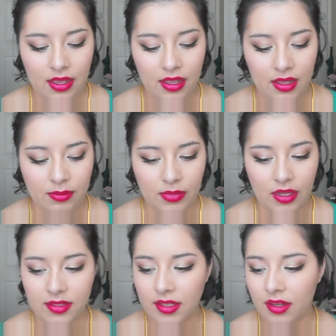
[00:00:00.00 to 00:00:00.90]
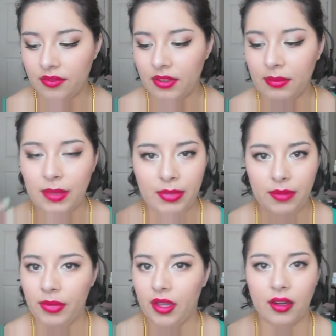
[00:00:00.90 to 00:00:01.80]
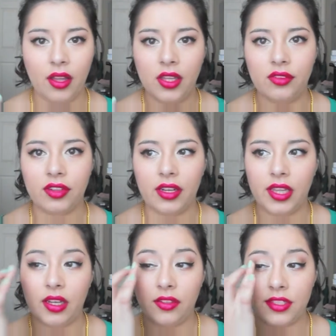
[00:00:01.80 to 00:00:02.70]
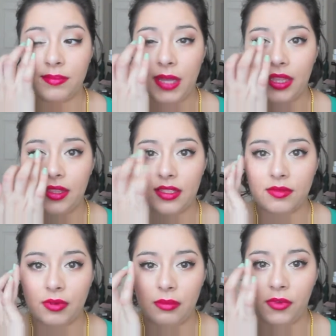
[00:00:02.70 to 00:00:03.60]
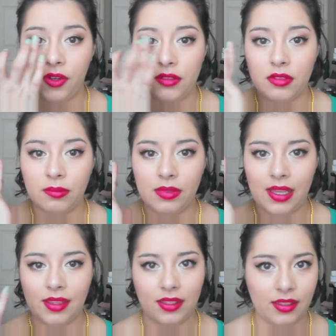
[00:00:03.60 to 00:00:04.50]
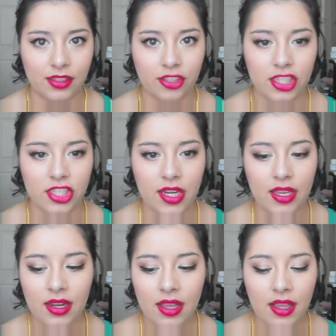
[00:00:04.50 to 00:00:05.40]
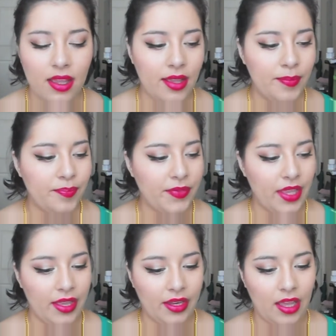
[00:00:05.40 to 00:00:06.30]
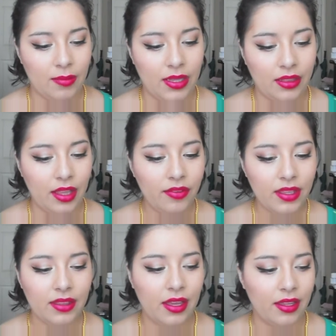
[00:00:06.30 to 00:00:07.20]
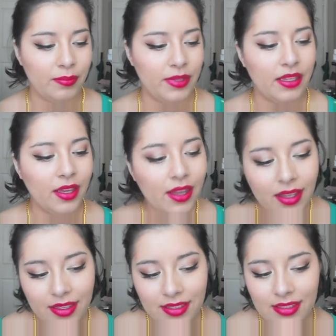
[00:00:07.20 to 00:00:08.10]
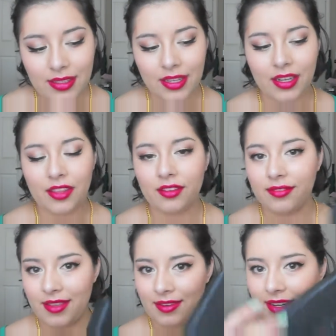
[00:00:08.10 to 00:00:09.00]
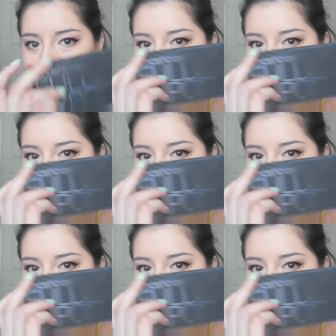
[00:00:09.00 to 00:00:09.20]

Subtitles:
I'll start off with my paint pot all over, and then I'll just pat this where I'm going to apply the glittery shade. And I've been loving that because another favorite has